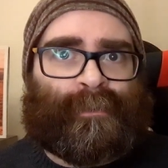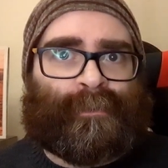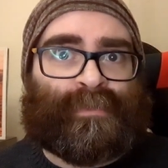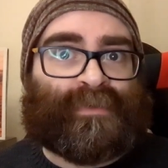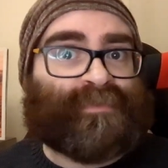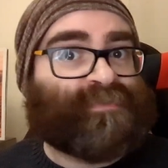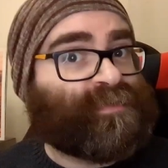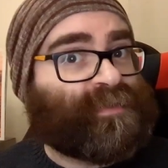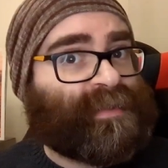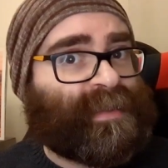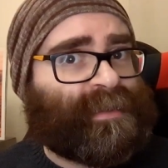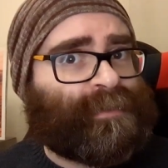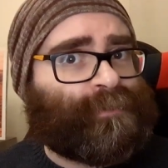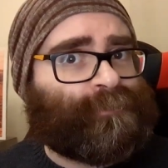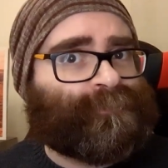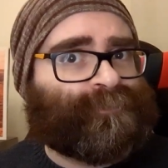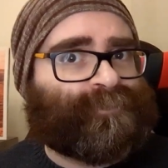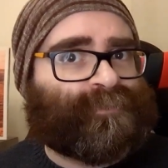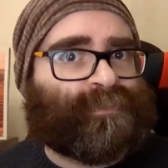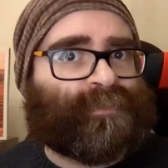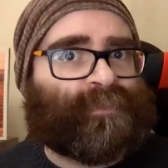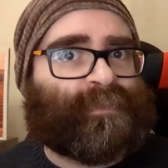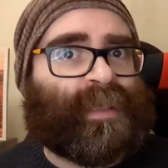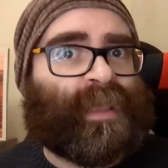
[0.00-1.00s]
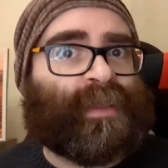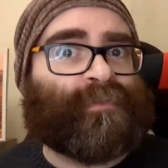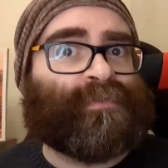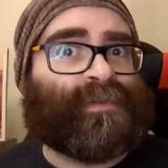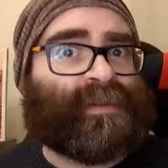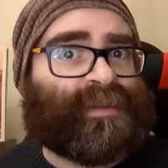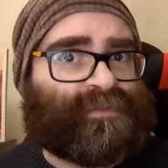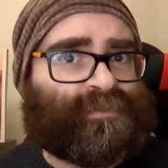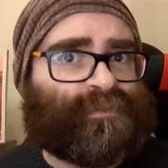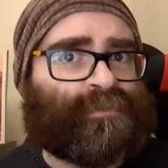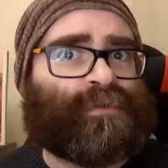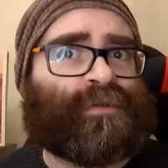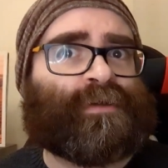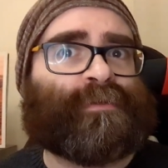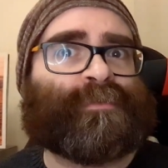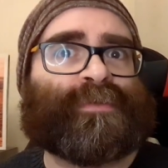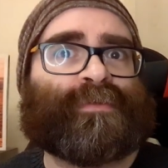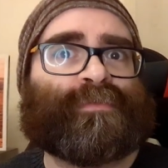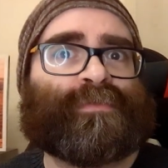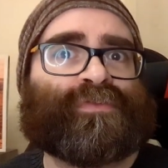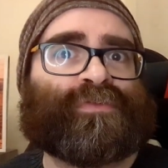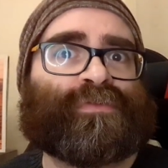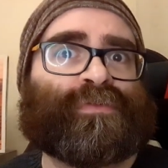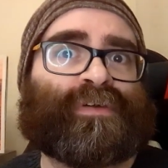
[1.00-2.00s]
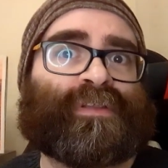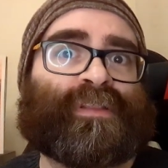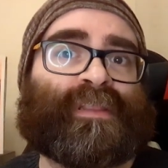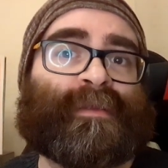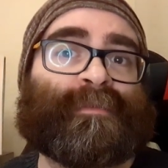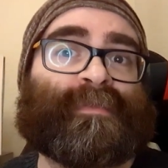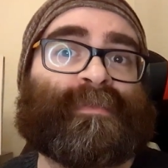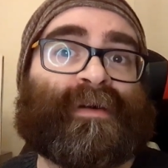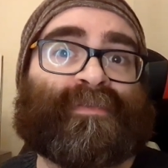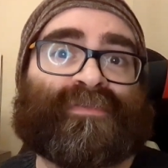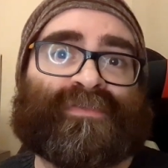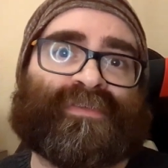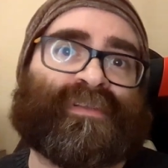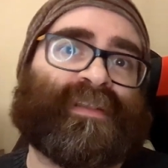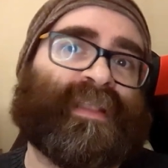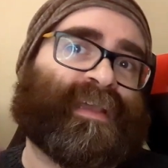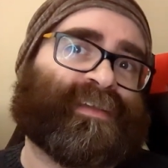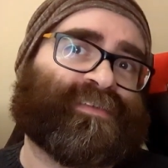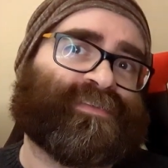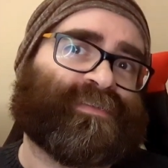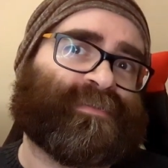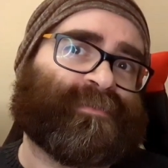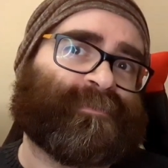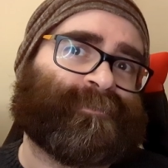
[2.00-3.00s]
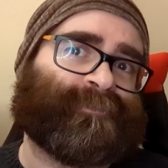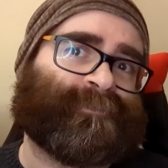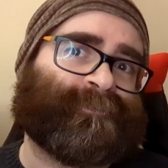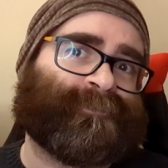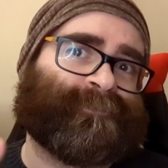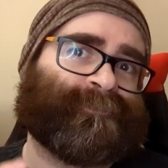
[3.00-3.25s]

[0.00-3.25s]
But for now, I really do hope you enjoy the above selection.